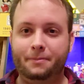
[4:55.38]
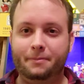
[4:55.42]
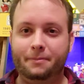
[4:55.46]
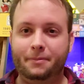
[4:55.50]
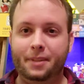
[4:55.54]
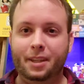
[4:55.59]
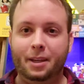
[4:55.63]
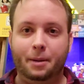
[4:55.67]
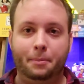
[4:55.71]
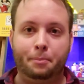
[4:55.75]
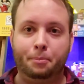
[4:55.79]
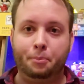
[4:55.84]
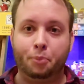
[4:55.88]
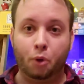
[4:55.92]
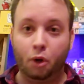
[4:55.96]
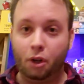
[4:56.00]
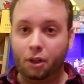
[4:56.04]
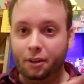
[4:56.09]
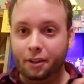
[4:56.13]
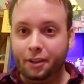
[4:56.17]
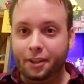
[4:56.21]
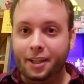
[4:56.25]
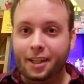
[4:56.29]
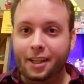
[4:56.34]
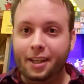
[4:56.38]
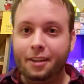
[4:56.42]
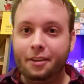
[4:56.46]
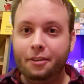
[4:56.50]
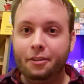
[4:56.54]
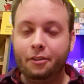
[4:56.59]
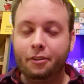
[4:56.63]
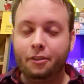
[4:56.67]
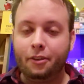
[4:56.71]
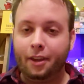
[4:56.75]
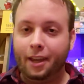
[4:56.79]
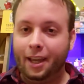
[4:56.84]
Yeah,
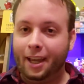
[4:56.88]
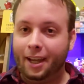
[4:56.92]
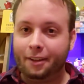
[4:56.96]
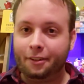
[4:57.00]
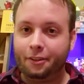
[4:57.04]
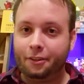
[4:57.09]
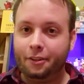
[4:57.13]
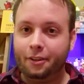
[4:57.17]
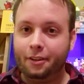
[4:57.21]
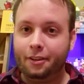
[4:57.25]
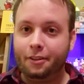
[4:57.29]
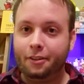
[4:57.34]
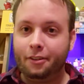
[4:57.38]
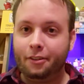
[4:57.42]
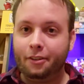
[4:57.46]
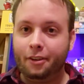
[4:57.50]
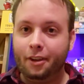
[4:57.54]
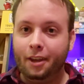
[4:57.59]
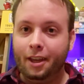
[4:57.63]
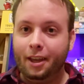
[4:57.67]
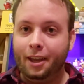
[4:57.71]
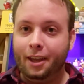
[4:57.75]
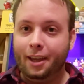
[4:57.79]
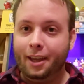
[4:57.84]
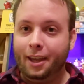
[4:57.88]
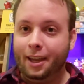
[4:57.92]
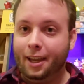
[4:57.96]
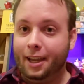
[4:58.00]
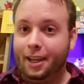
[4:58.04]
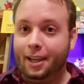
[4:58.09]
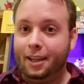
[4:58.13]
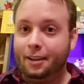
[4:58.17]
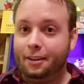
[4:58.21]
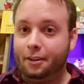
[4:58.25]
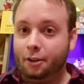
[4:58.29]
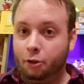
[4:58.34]
Brooklynese accents
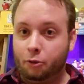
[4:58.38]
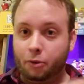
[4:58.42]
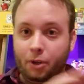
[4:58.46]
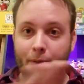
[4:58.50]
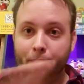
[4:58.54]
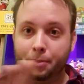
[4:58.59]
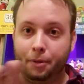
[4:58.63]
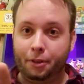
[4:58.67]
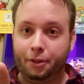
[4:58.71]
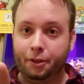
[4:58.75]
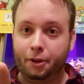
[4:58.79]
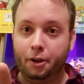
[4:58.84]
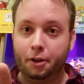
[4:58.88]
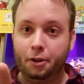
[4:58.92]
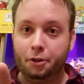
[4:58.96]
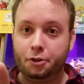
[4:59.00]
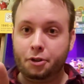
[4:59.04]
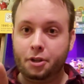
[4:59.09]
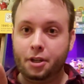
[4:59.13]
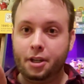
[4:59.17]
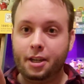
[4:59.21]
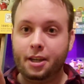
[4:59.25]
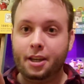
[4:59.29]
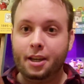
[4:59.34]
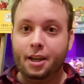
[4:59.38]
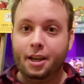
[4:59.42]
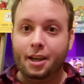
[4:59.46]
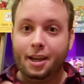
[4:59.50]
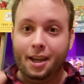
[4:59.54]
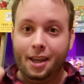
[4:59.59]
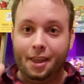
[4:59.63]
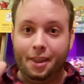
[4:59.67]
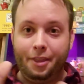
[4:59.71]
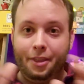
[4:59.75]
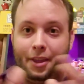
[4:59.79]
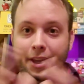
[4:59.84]
and Greek mythology,
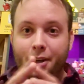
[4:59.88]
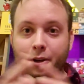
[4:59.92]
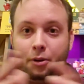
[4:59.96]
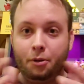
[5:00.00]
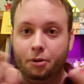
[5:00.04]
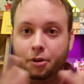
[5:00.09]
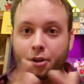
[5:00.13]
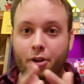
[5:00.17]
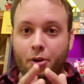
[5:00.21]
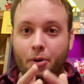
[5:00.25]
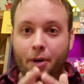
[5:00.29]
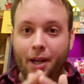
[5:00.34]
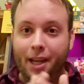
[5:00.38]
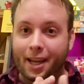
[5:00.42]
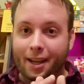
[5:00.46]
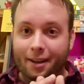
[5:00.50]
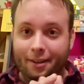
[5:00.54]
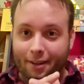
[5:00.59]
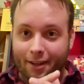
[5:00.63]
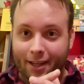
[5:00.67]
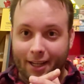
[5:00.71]
they don't go hand in